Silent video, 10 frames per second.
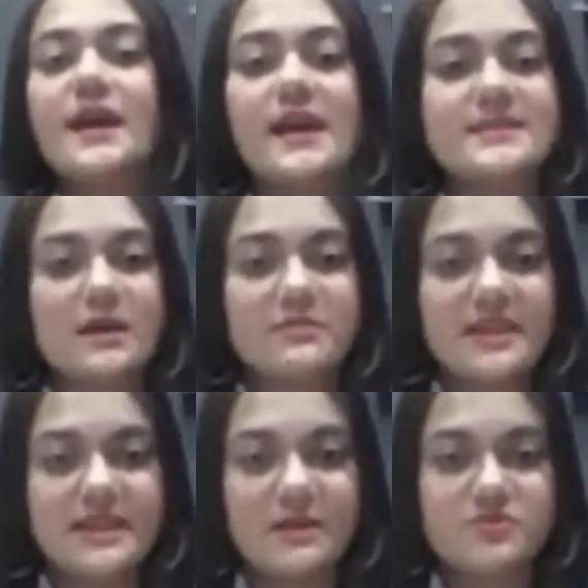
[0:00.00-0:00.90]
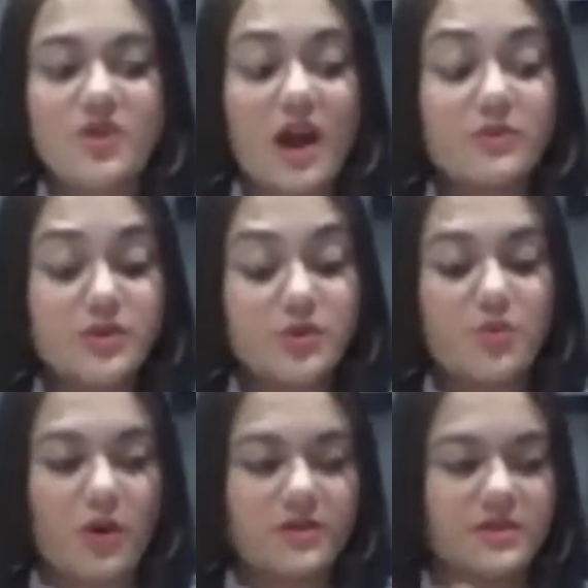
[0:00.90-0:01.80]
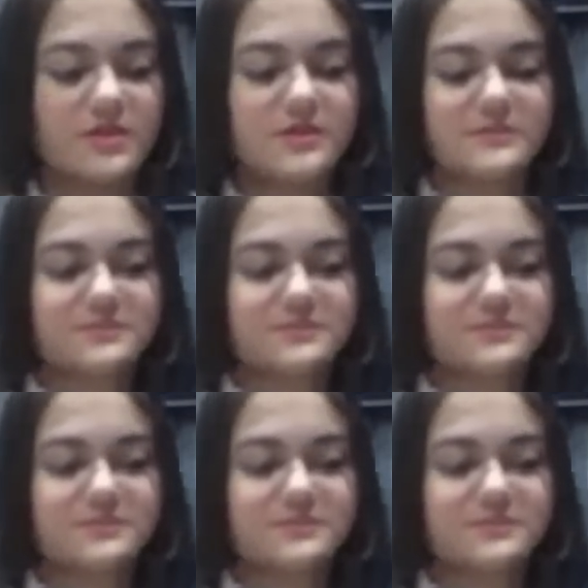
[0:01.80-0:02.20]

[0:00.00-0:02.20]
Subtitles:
is completely up to how you want it.